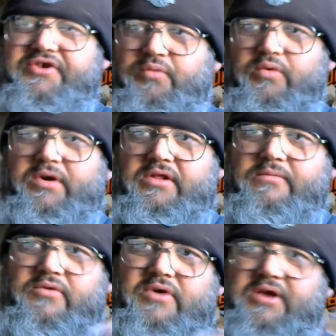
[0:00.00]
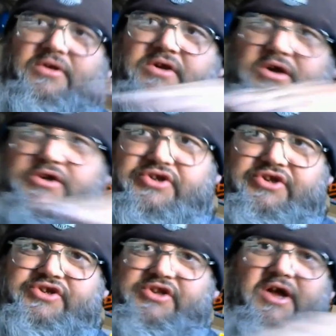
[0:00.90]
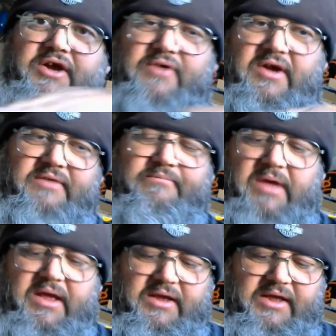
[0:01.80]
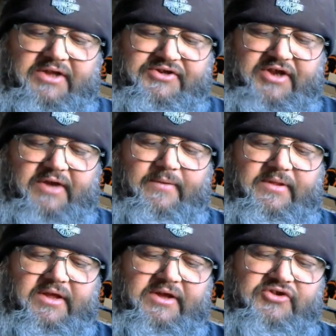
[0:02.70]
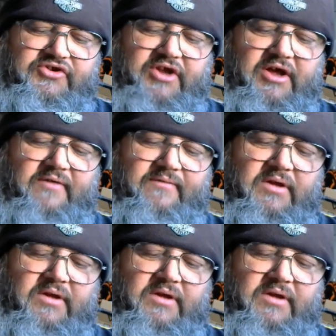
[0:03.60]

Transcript: you wiggle them around, the cars just slide around and bang against everything and stuff.